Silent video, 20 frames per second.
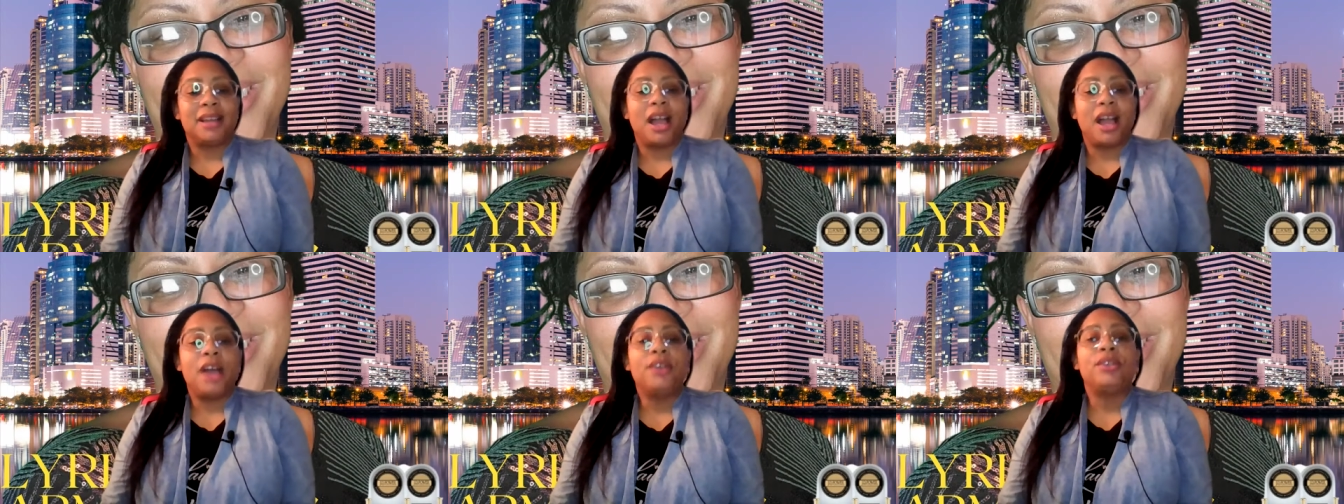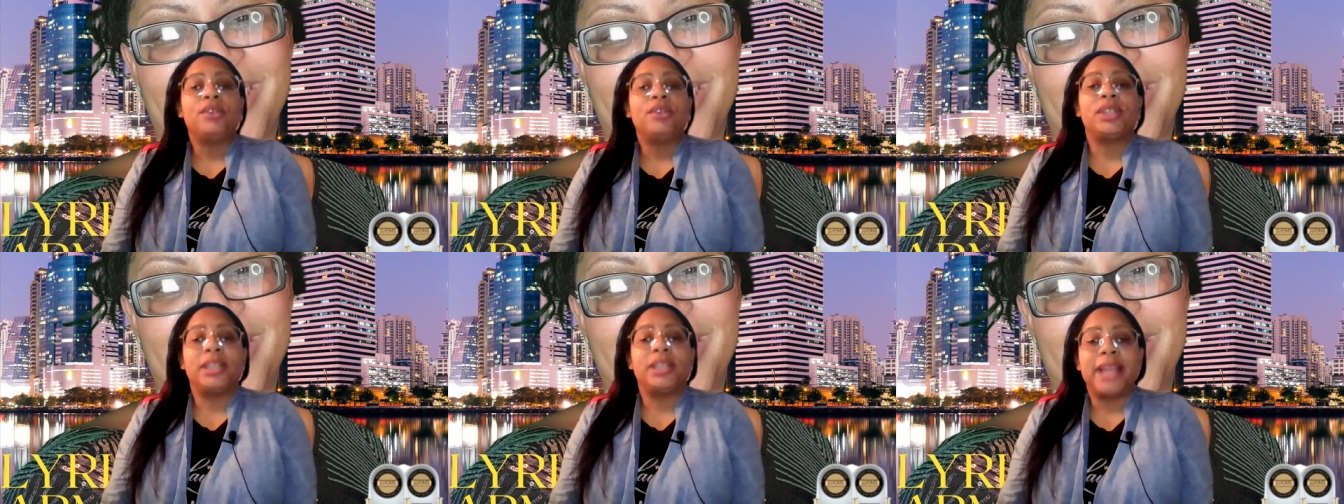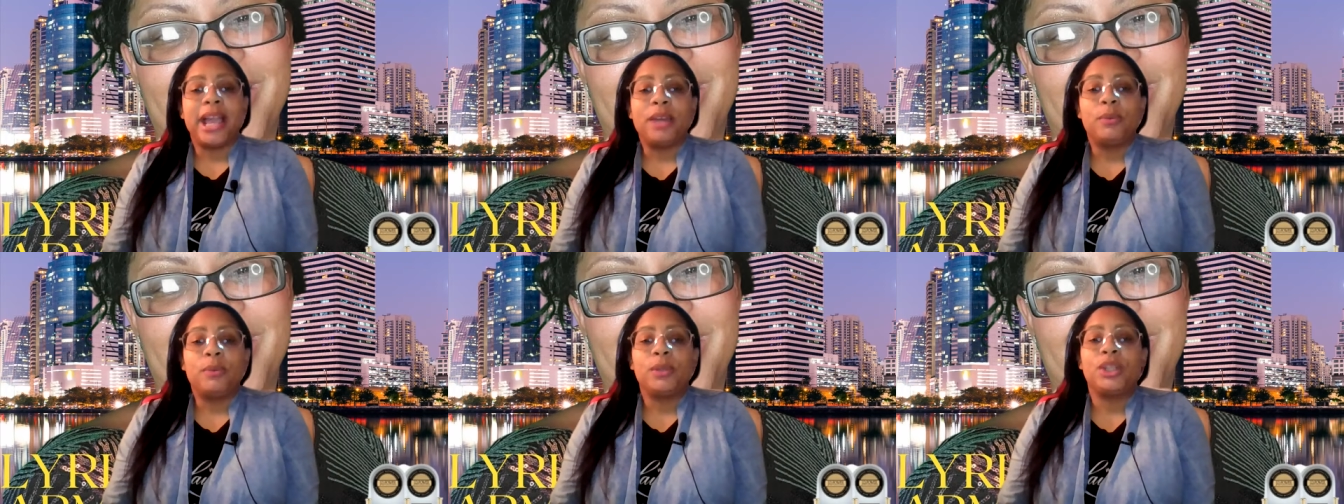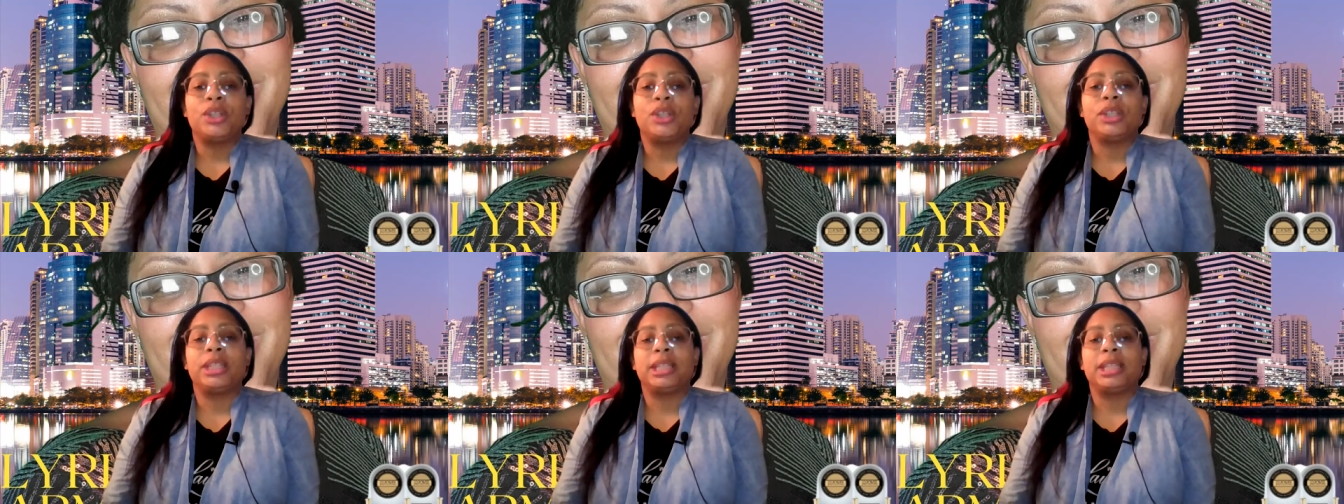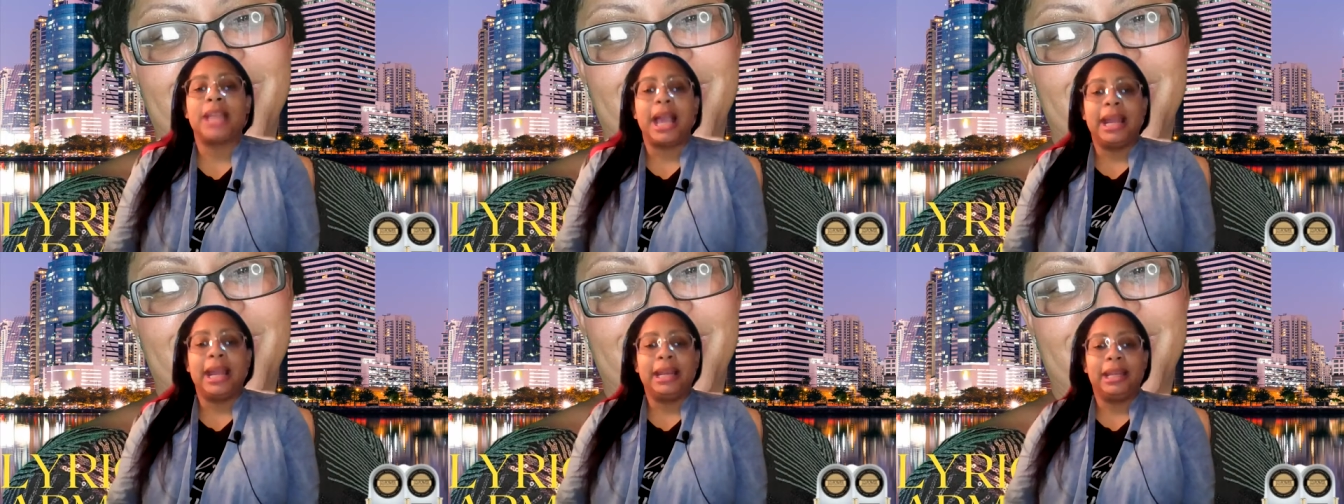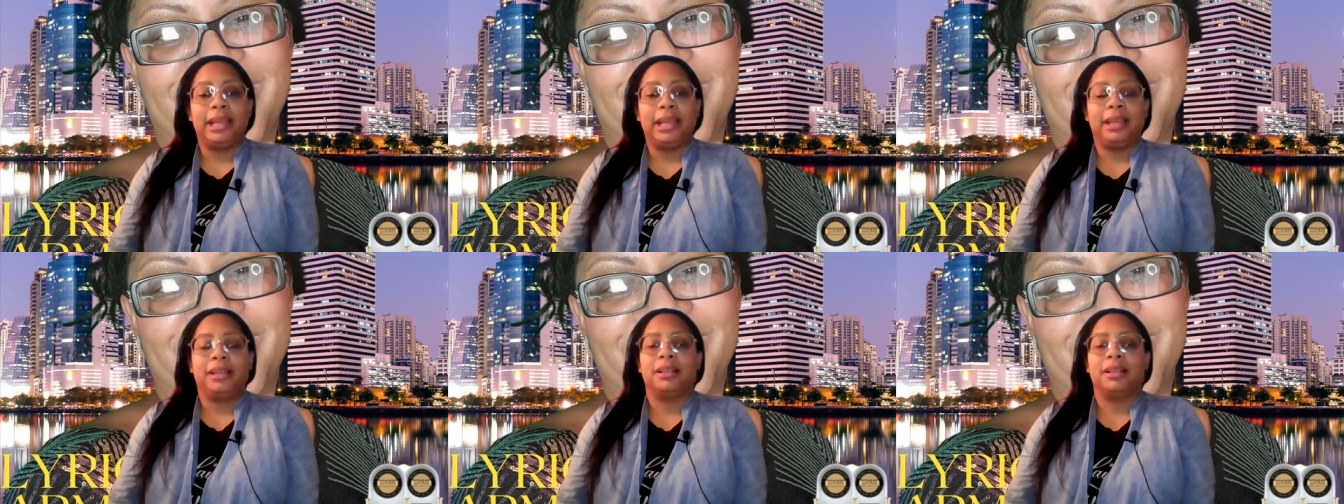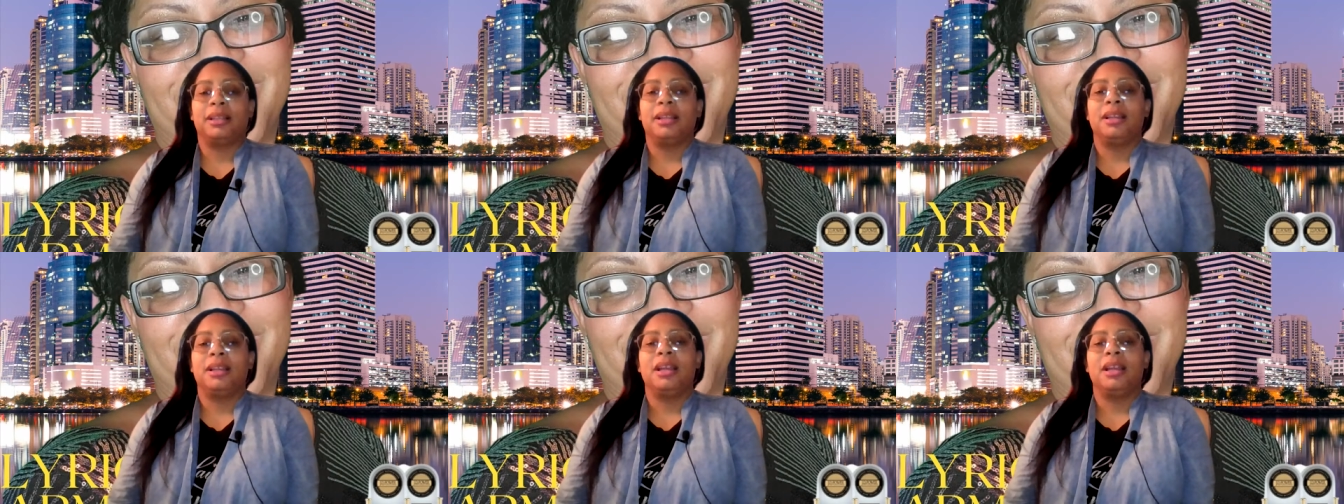Understand what you're signing.